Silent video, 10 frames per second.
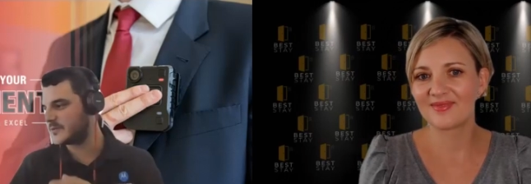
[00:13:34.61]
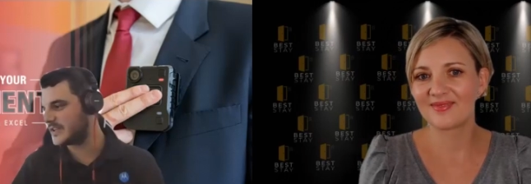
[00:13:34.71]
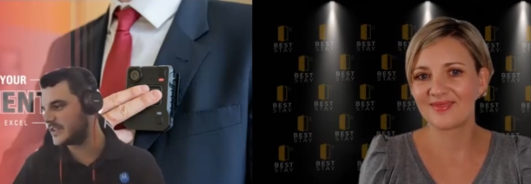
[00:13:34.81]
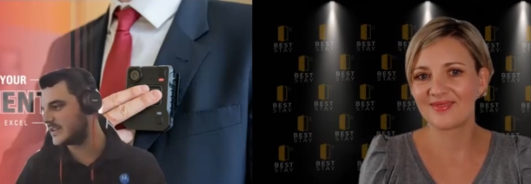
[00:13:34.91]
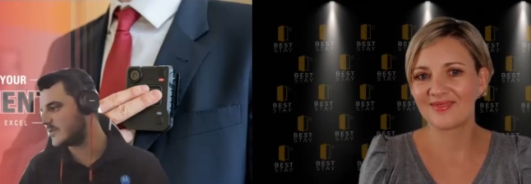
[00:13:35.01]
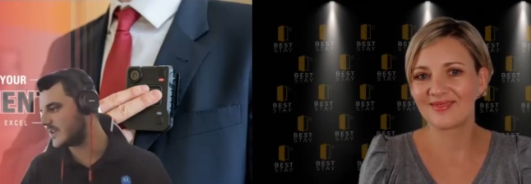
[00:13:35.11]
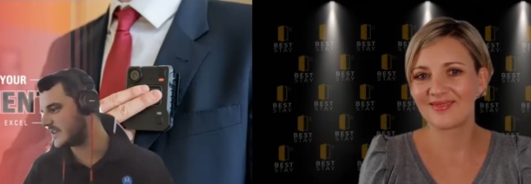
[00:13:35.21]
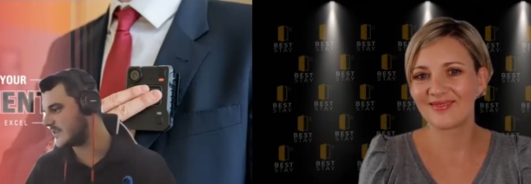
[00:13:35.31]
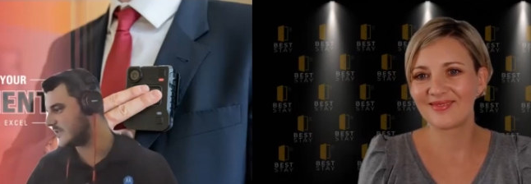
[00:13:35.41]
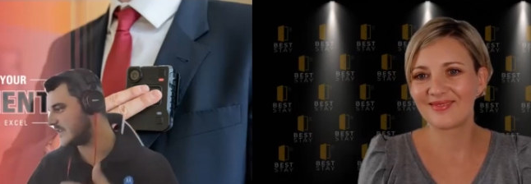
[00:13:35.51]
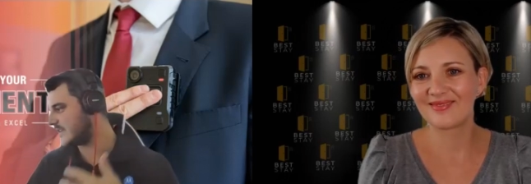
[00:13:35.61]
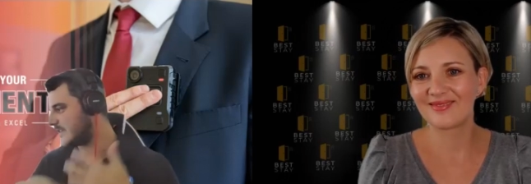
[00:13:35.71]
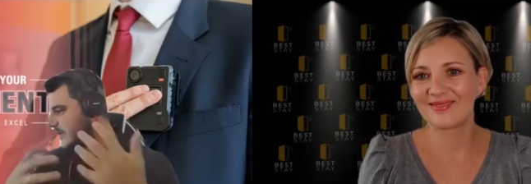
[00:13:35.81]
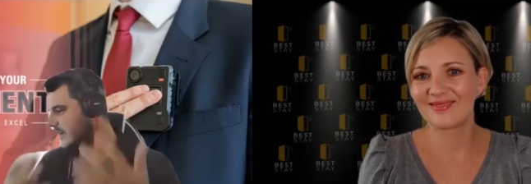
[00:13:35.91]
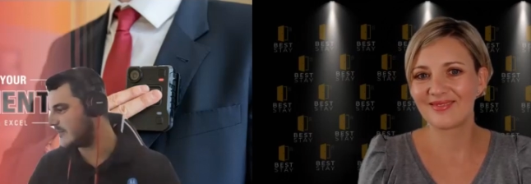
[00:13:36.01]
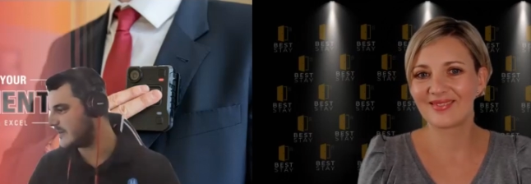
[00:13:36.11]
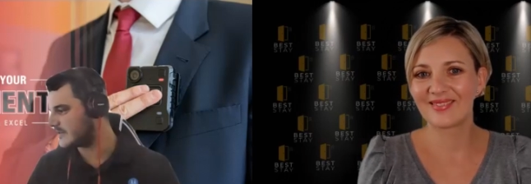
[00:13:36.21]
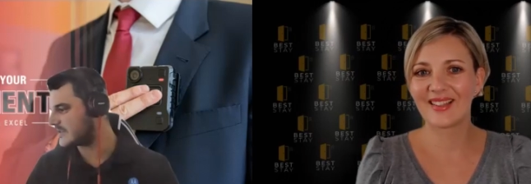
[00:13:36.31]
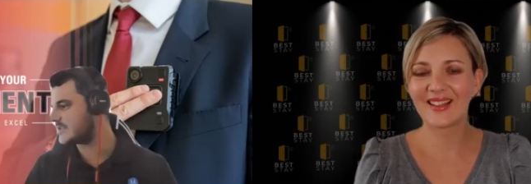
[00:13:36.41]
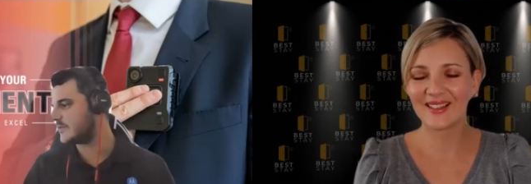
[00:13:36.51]
Speaker 1: We can we can we can talk
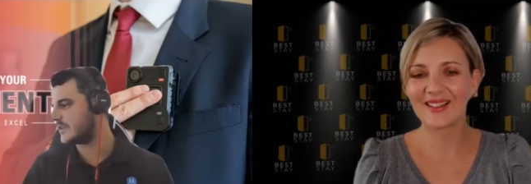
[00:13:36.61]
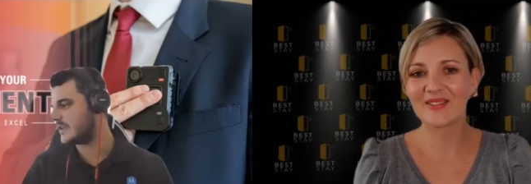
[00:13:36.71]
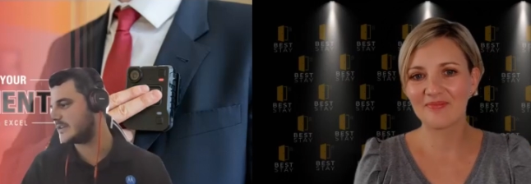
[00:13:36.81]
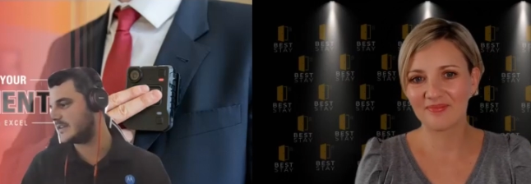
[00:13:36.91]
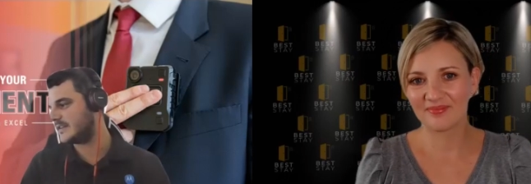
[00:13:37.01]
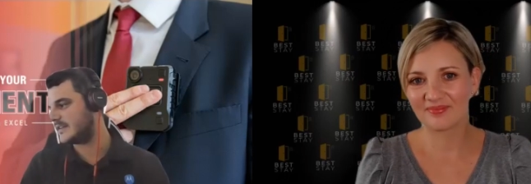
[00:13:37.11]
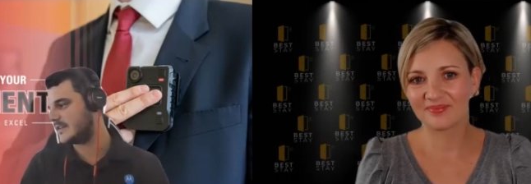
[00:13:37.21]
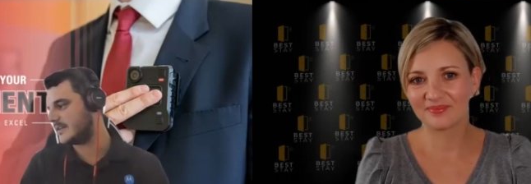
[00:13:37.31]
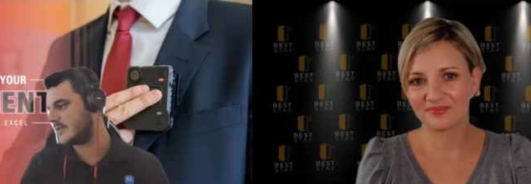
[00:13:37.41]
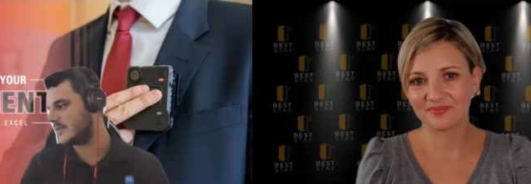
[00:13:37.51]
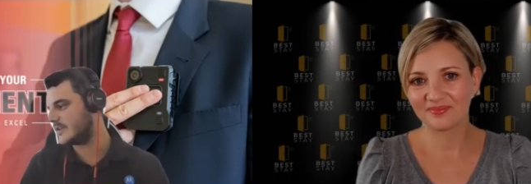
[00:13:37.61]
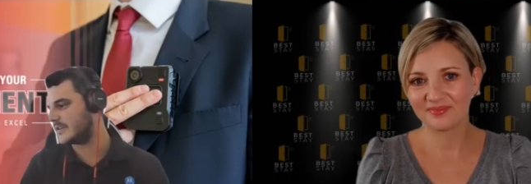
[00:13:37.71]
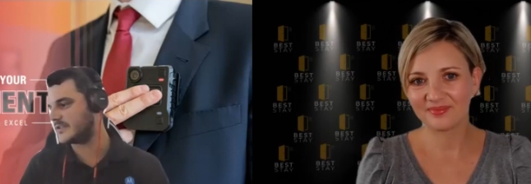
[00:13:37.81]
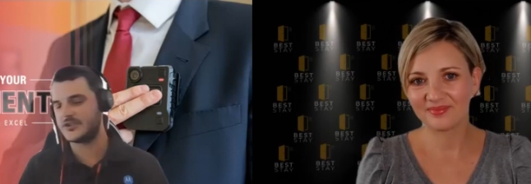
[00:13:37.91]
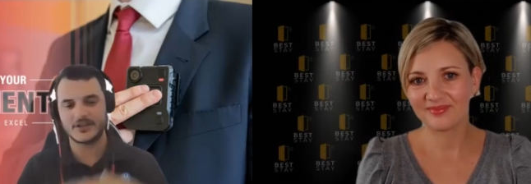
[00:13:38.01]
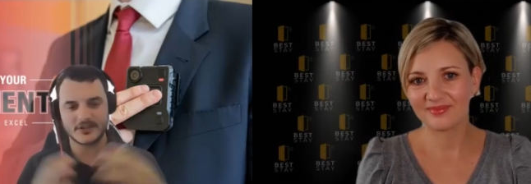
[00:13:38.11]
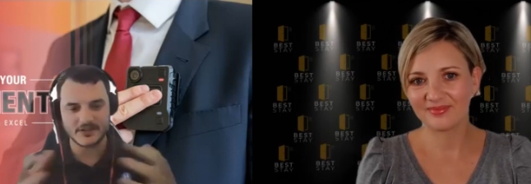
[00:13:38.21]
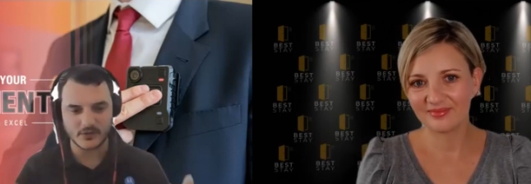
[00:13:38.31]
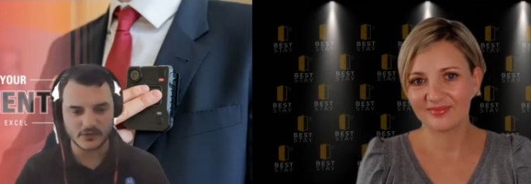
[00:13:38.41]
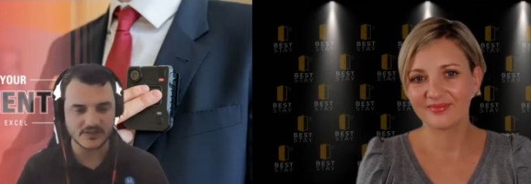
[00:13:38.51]
about this. We can uh, we can share the
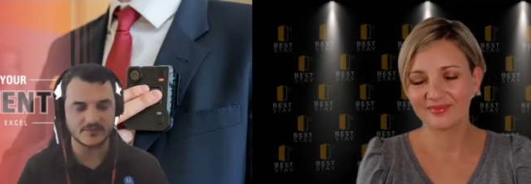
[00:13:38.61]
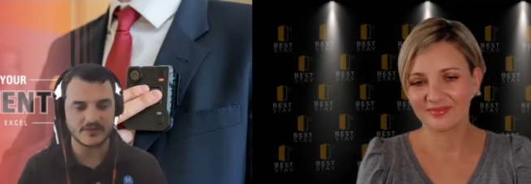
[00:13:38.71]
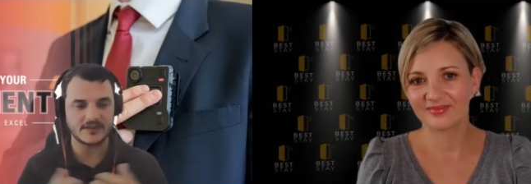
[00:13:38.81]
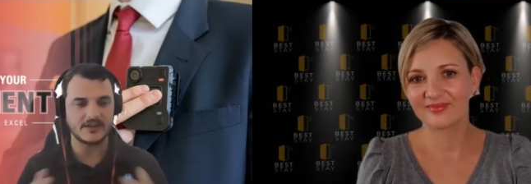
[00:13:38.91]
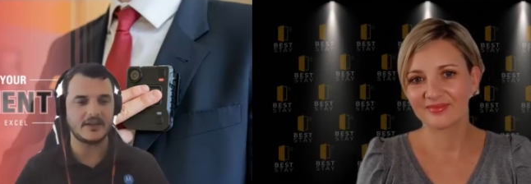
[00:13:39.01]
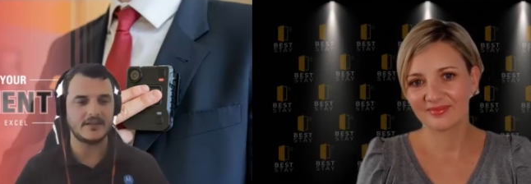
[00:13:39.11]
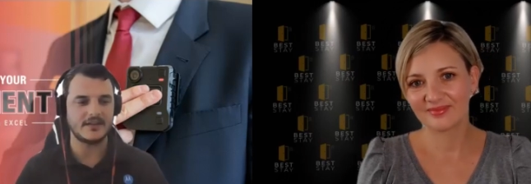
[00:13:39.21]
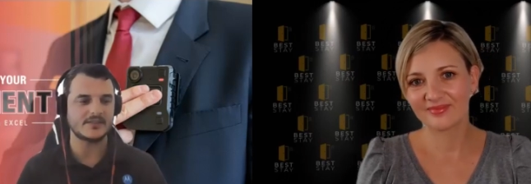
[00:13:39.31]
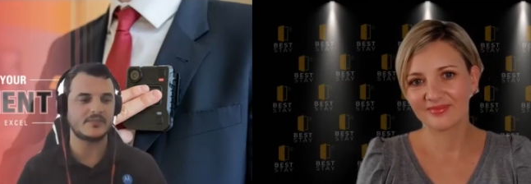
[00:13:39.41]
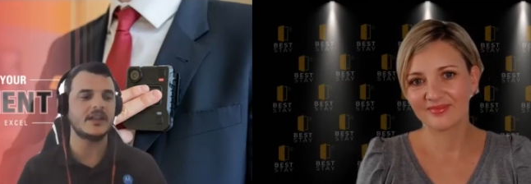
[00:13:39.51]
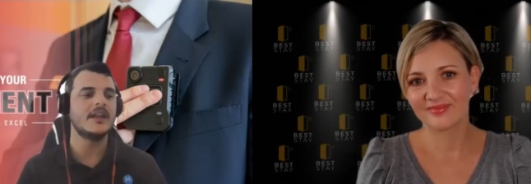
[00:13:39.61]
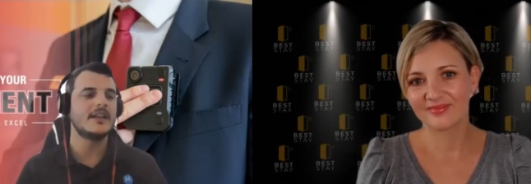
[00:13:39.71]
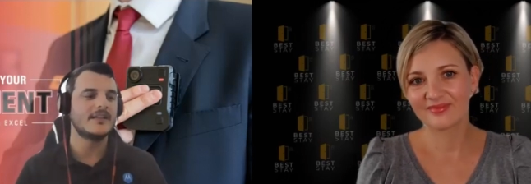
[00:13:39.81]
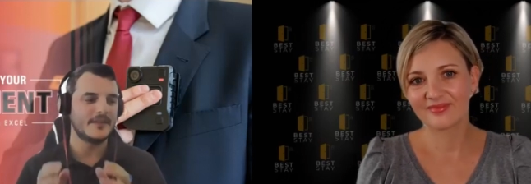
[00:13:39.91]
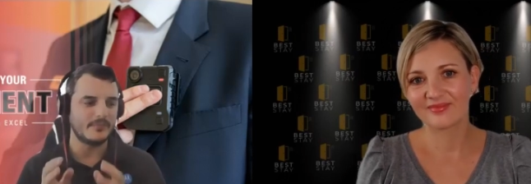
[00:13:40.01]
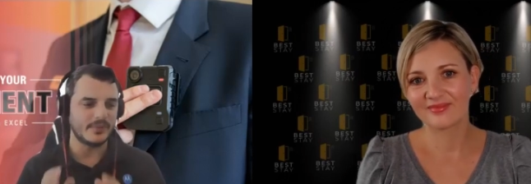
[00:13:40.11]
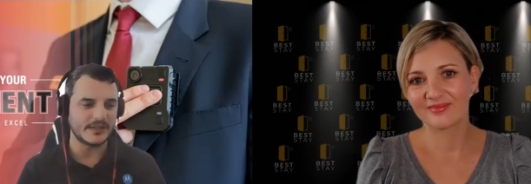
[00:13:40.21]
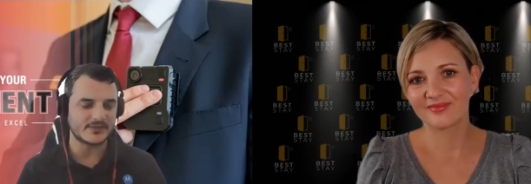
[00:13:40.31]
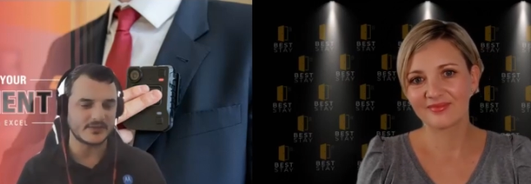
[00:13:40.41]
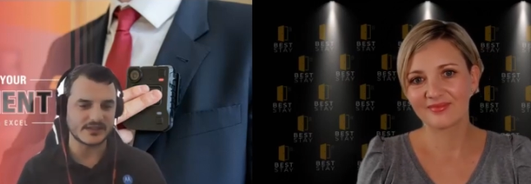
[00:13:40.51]
concept and the ideas, but the
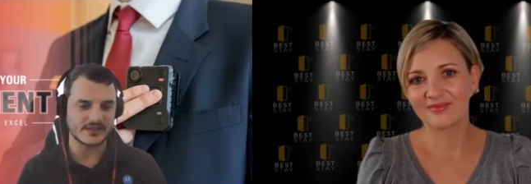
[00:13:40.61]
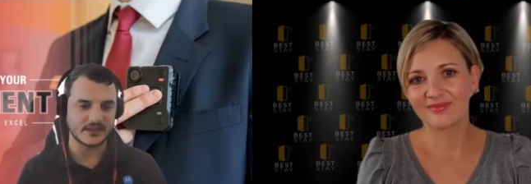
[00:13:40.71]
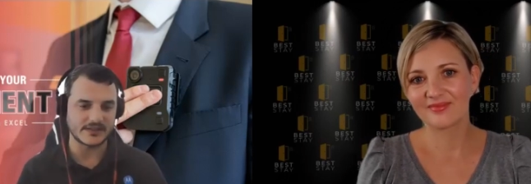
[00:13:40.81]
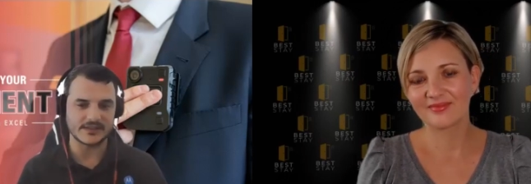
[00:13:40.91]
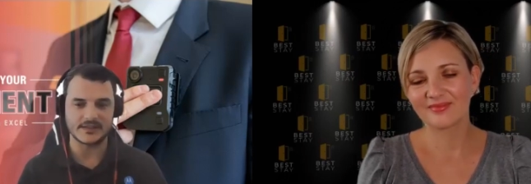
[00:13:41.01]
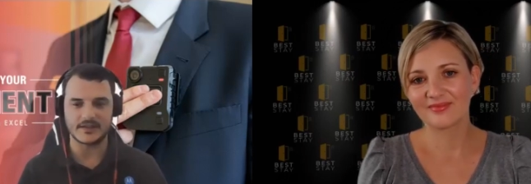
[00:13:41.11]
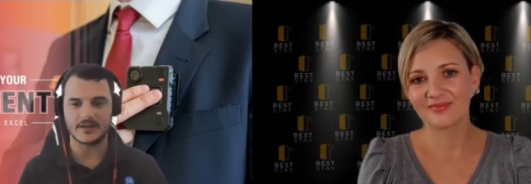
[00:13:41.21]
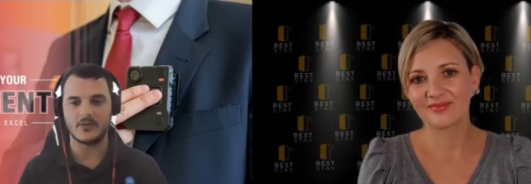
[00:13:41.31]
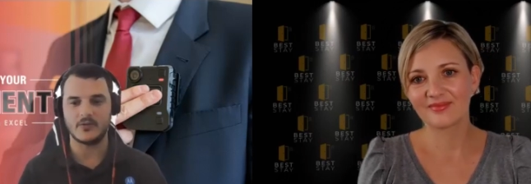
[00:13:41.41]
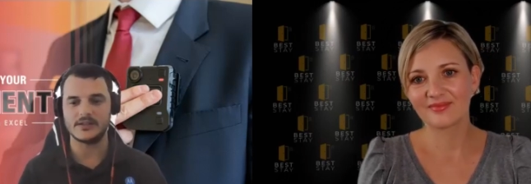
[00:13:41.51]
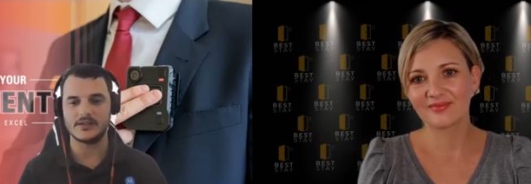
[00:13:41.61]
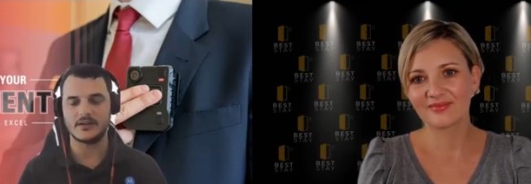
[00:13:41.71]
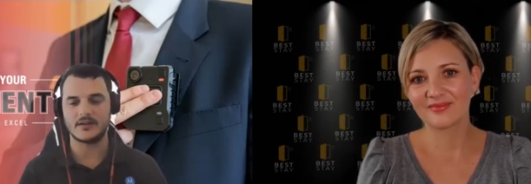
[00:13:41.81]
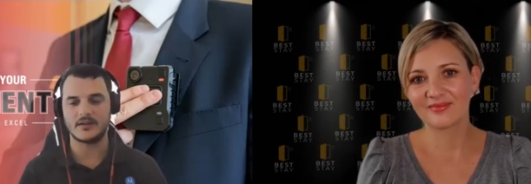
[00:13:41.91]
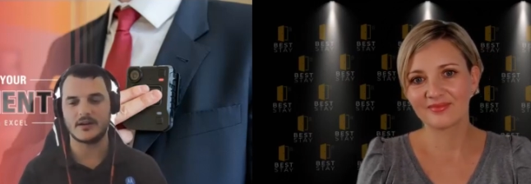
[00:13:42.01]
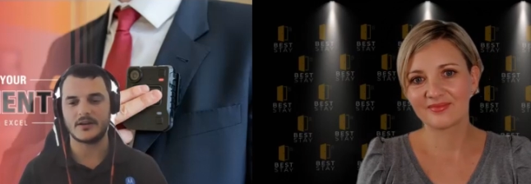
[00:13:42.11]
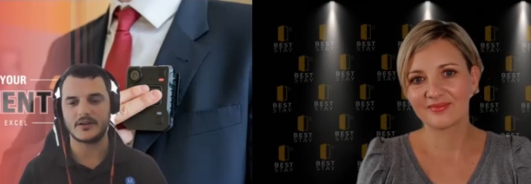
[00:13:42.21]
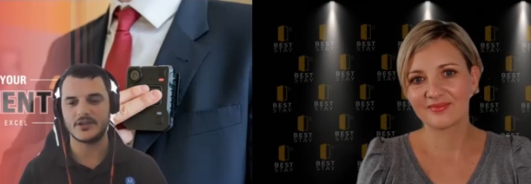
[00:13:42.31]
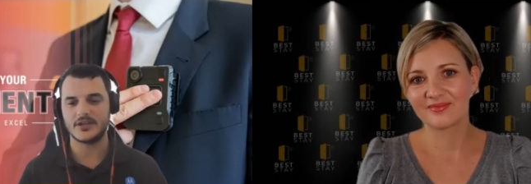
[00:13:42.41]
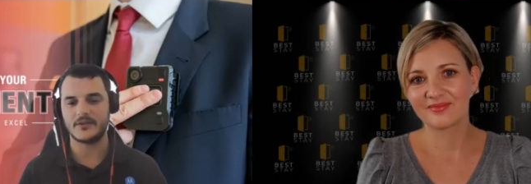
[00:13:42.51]
best results uh, uh, are
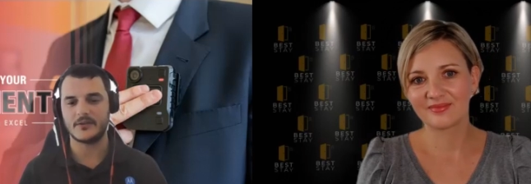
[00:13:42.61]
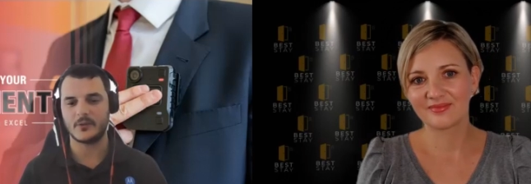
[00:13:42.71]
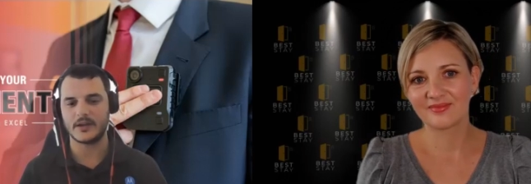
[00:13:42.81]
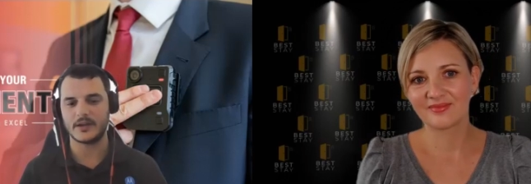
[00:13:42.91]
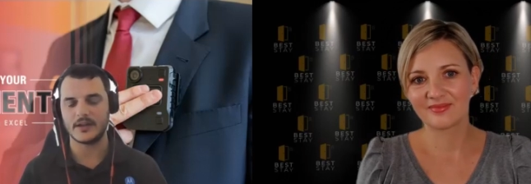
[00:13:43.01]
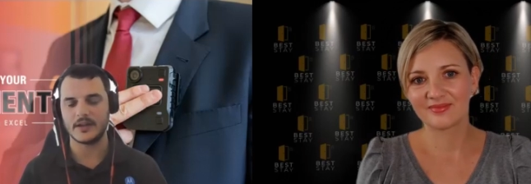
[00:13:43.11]
achieved when